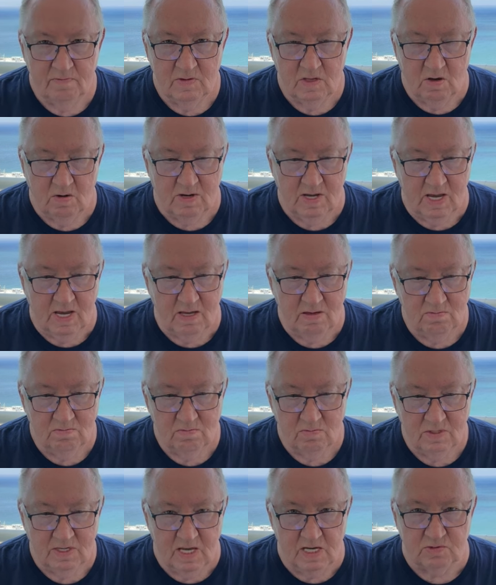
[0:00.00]
Okay,
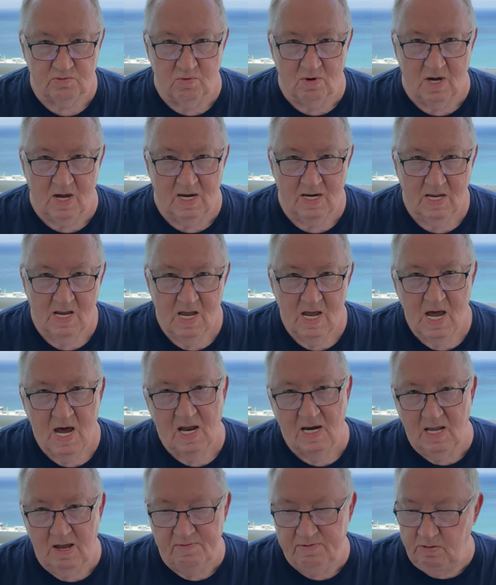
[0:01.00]
guess what? I
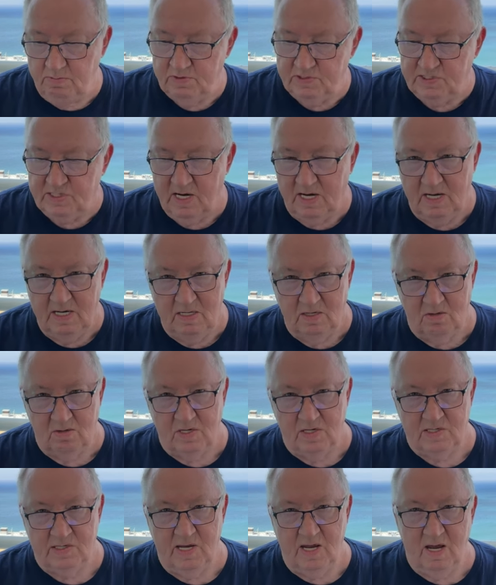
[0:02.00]
left him sitting on
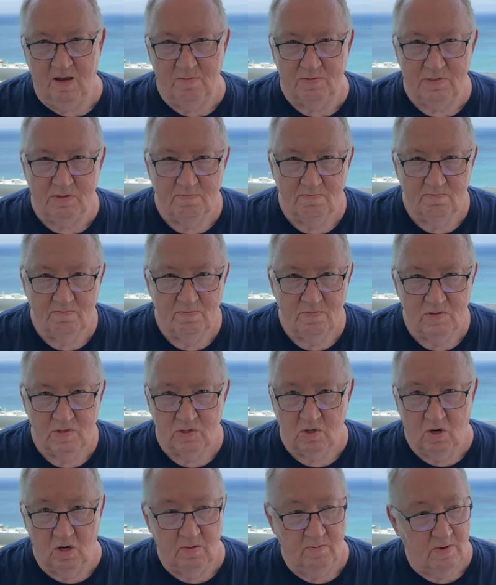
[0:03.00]
the steps.
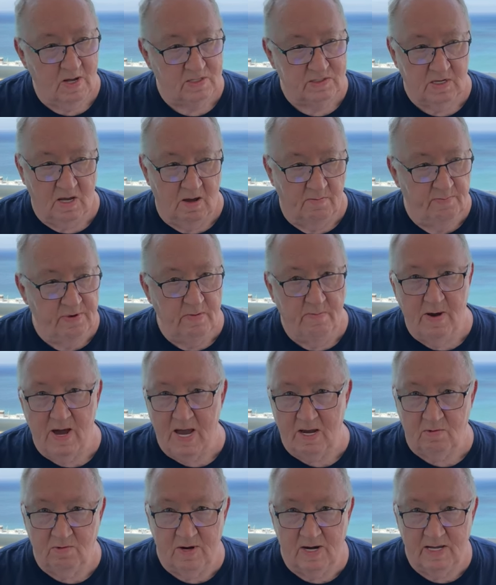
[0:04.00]
Told him I'll be
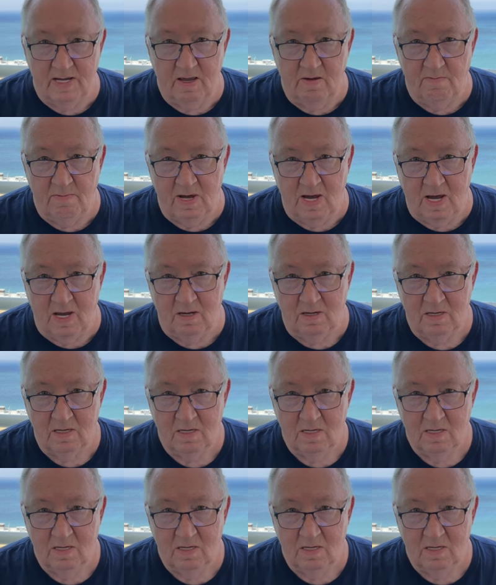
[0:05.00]
back when I get back.